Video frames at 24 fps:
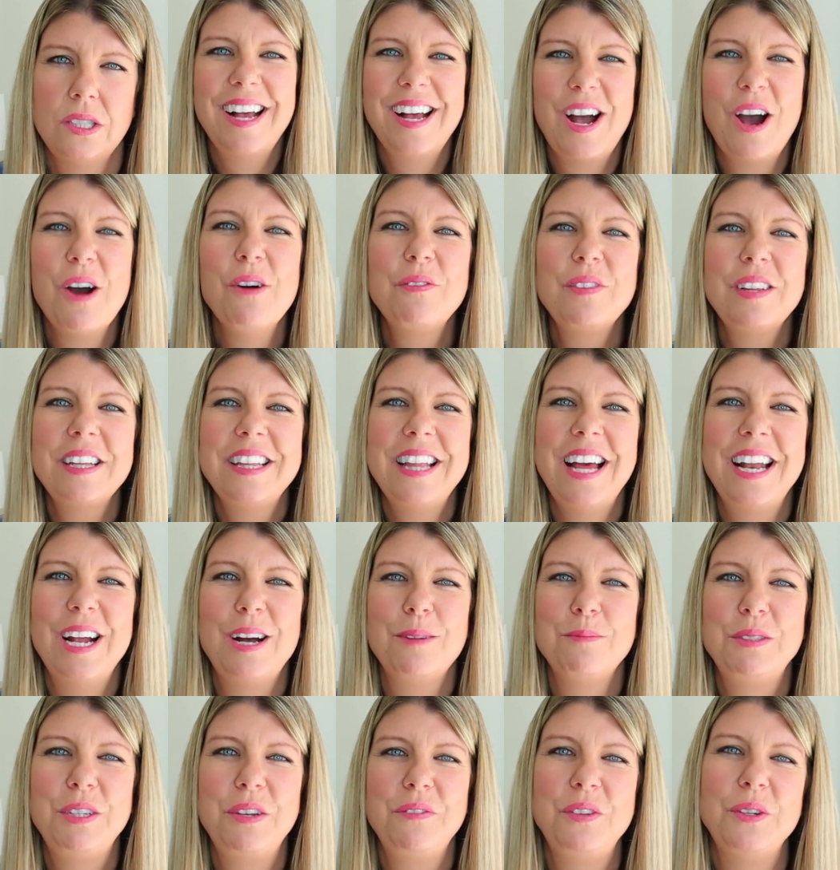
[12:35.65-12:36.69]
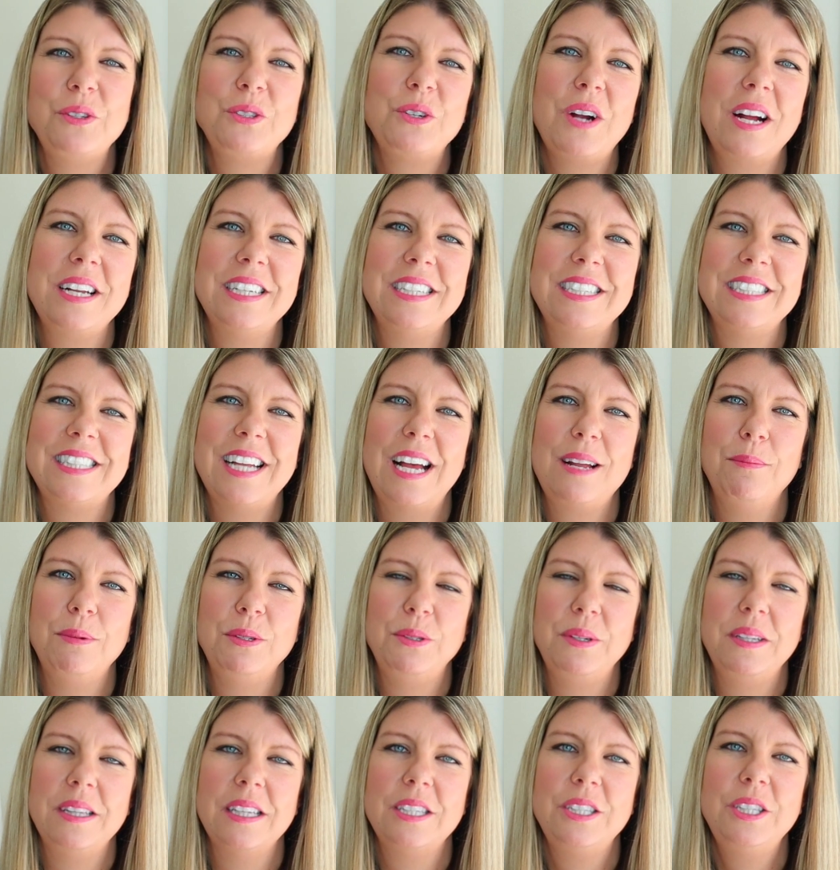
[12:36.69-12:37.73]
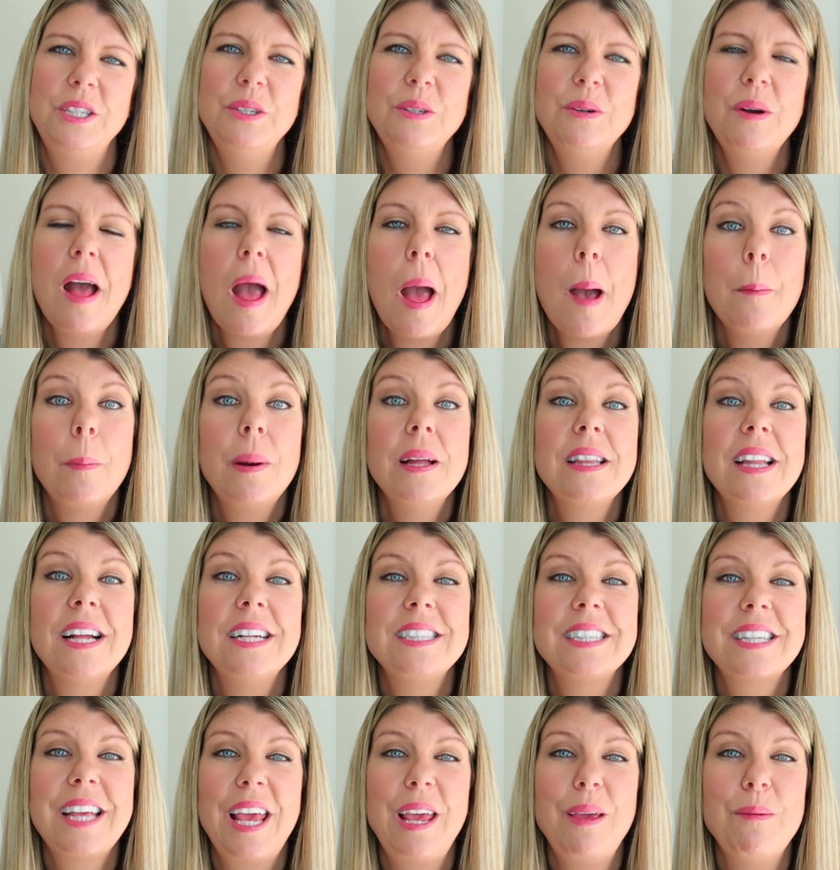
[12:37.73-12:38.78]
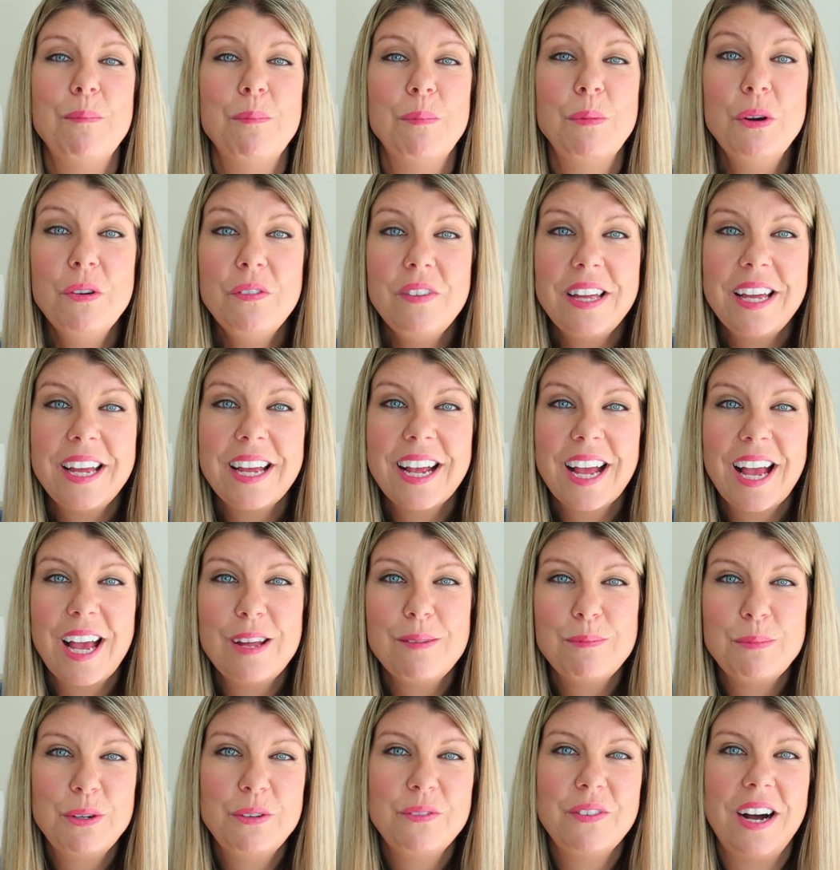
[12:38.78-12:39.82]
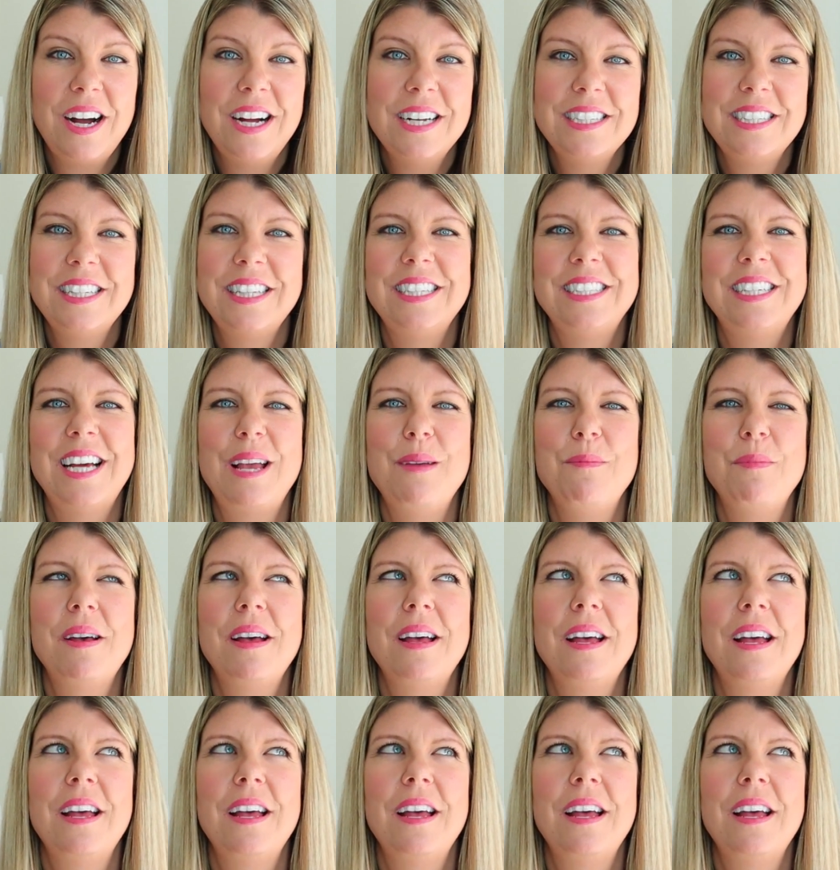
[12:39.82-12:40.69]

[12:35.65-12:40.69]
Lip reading: Hopefully that helps you if you're trying to decide between the two, but let's keep moving and move on to the type